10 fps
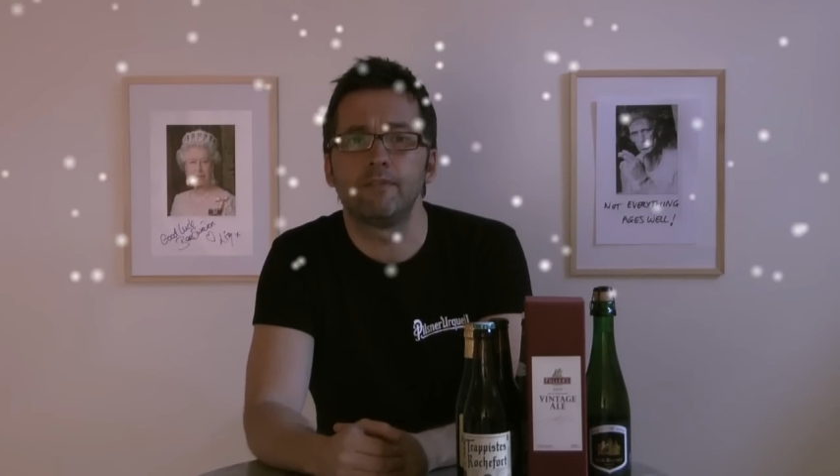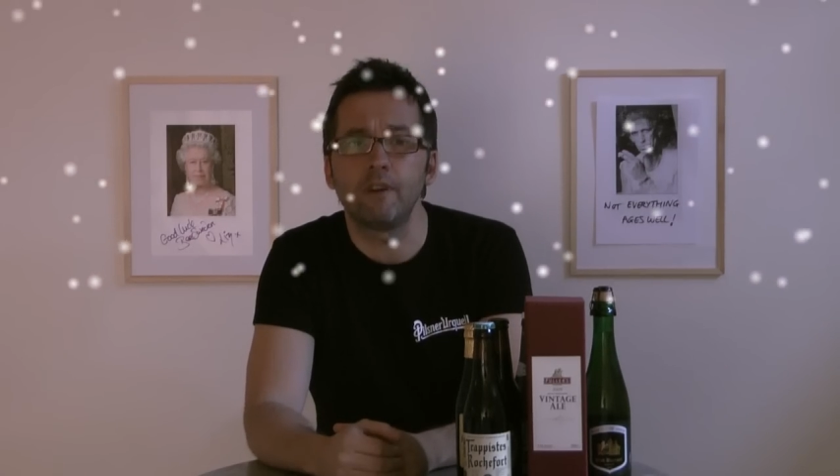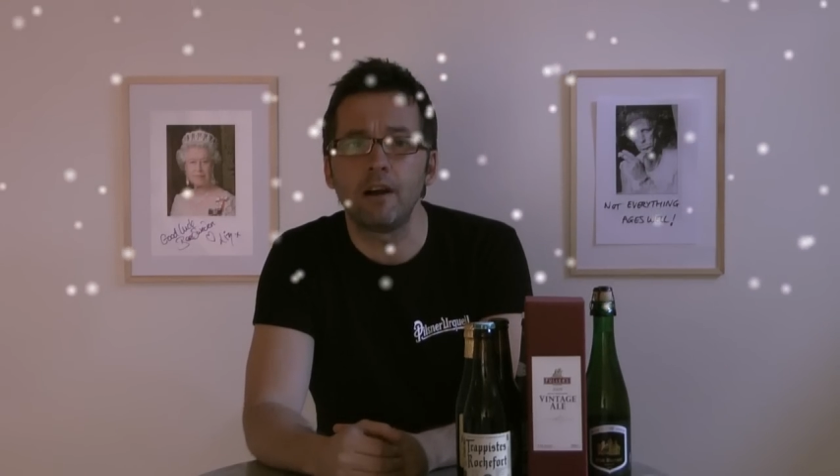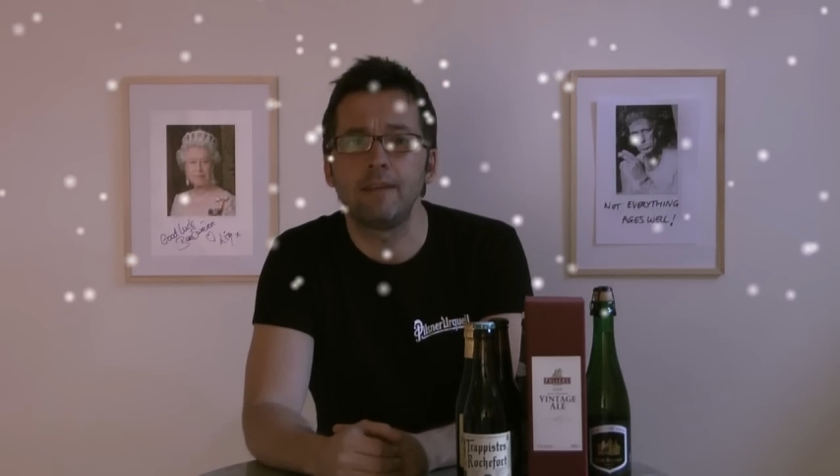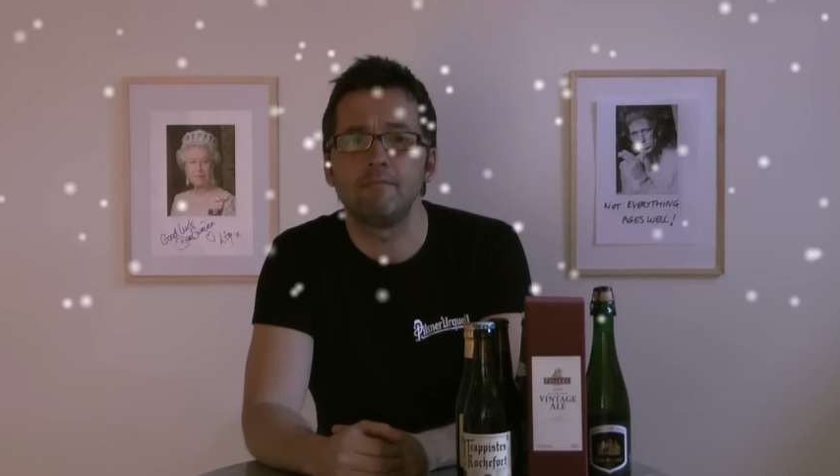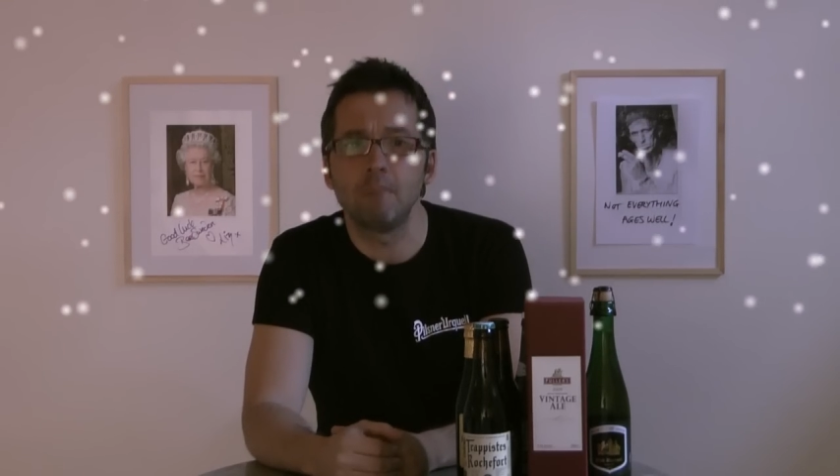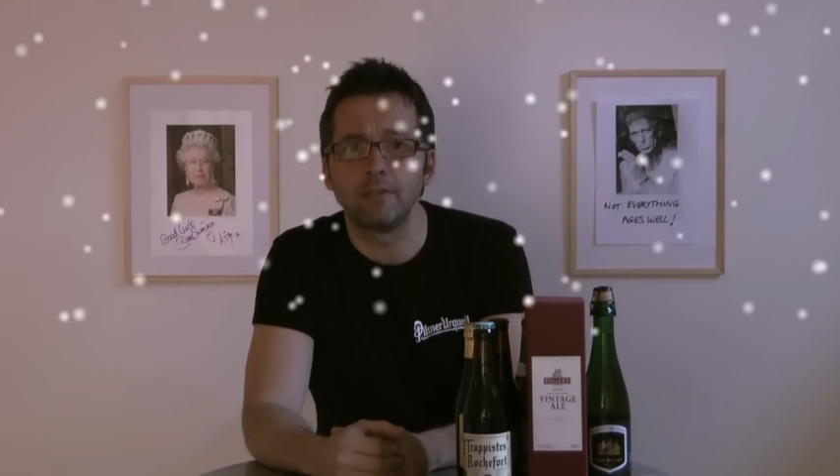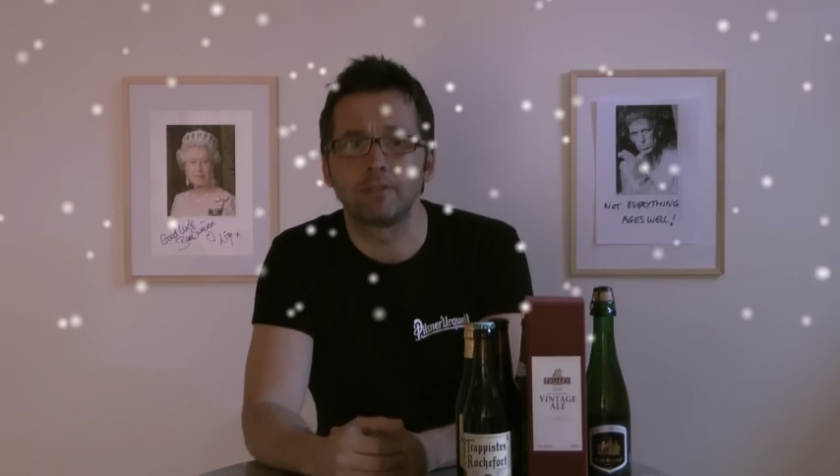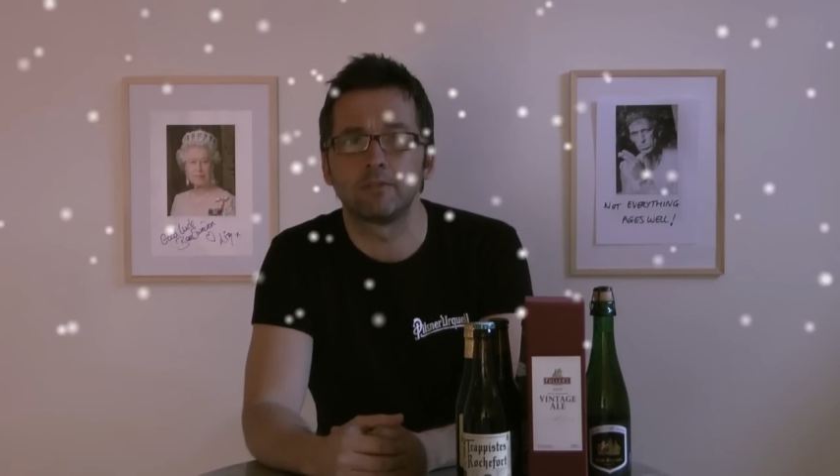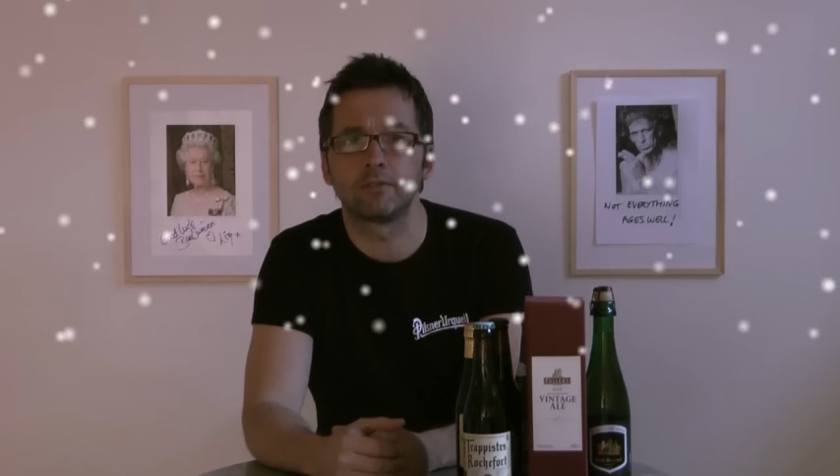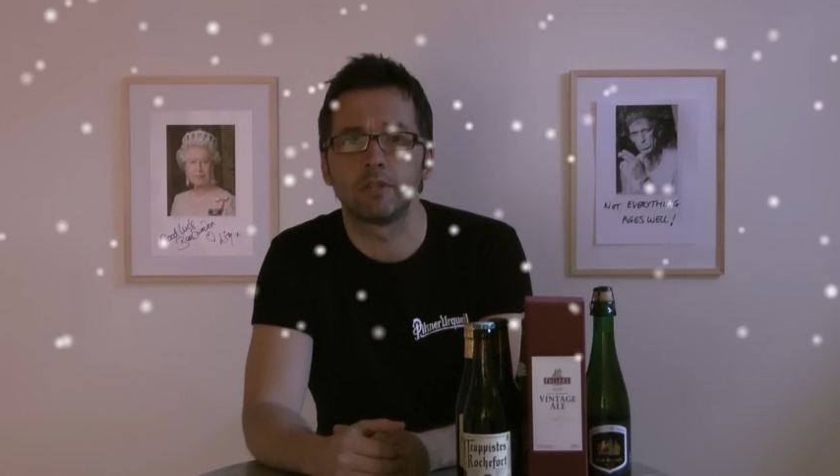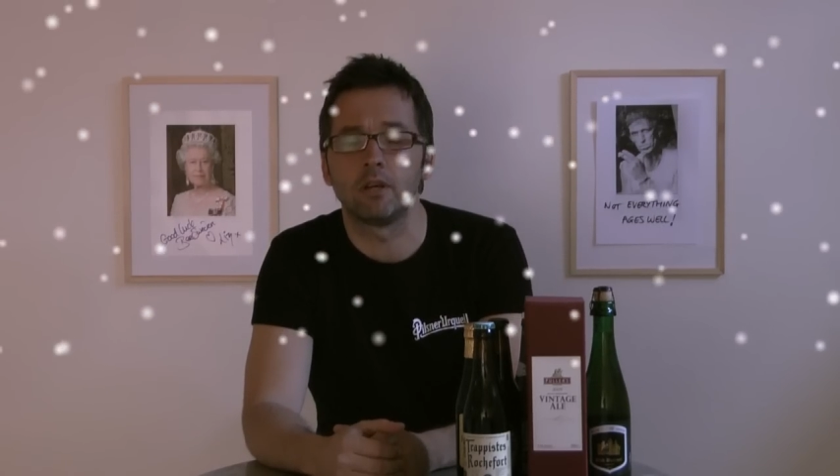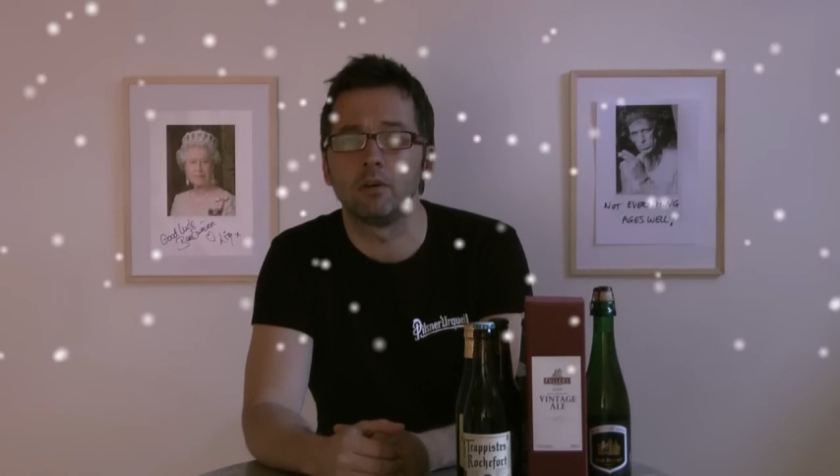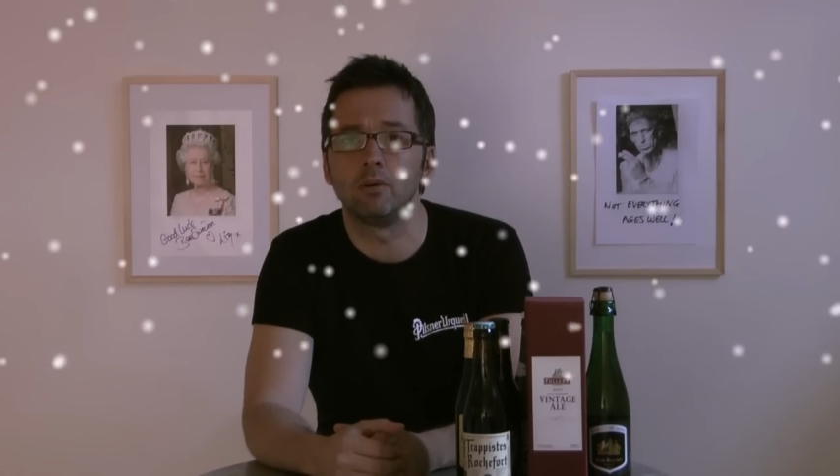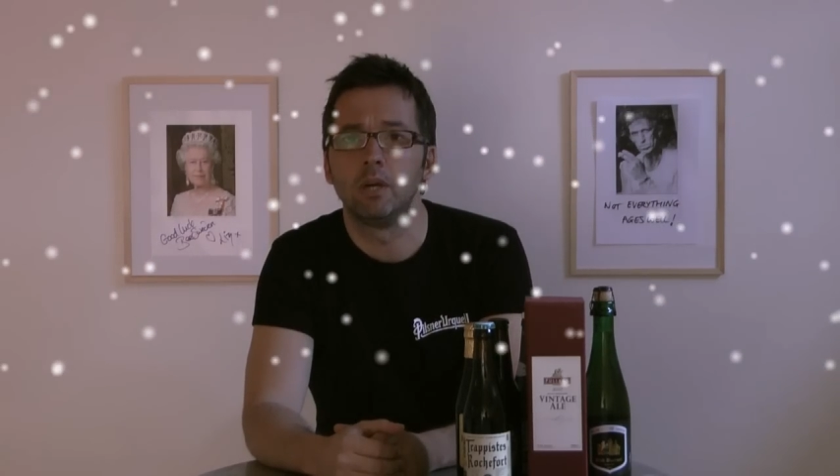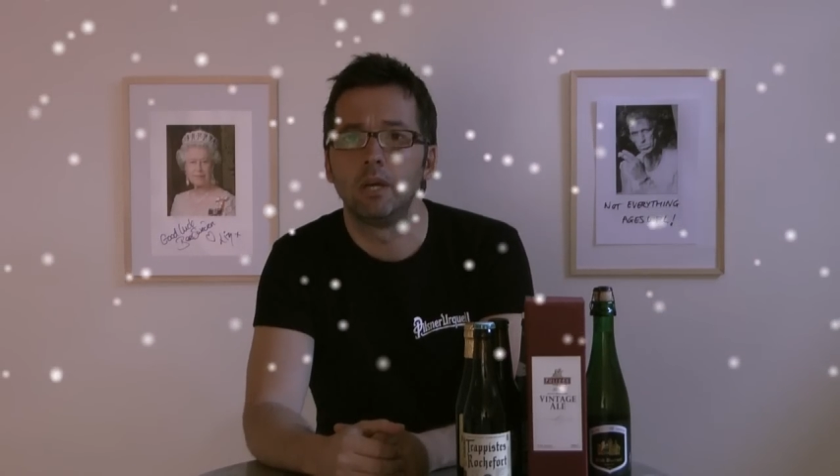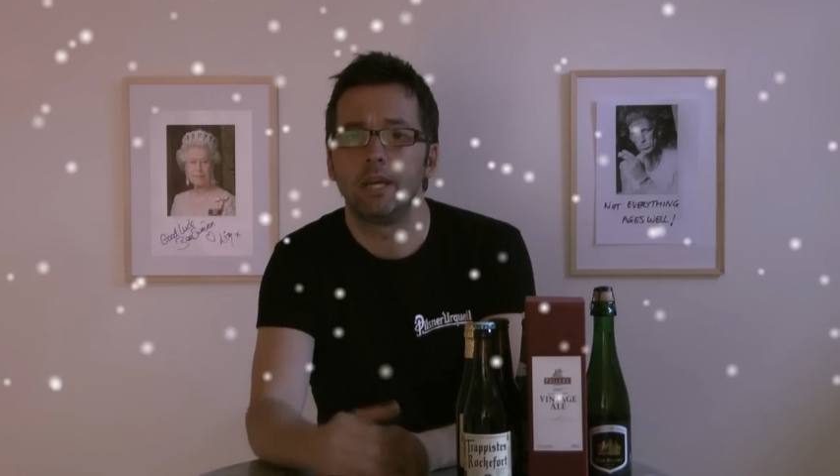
five months of snow.